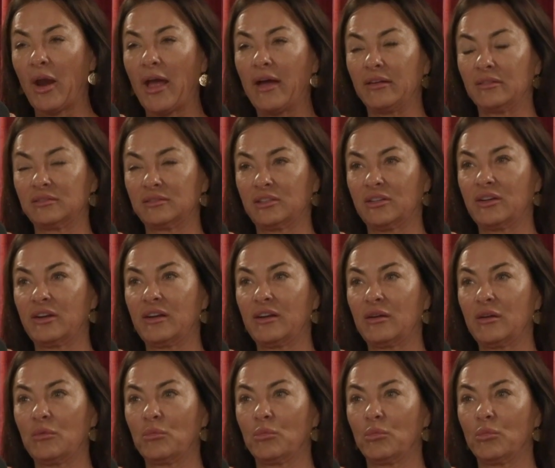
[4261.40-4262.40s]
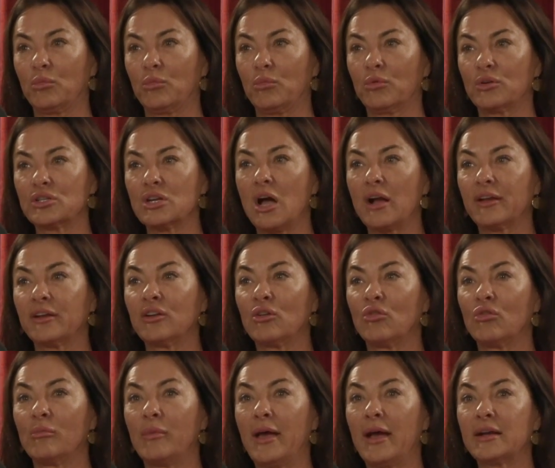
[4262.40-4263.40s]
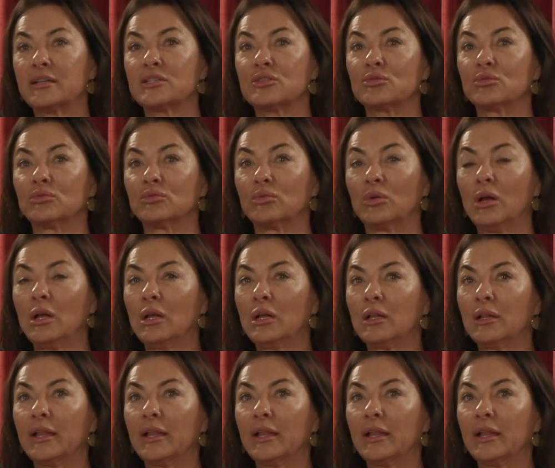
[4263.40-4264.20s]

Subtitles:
rat. All right, we're talking going back to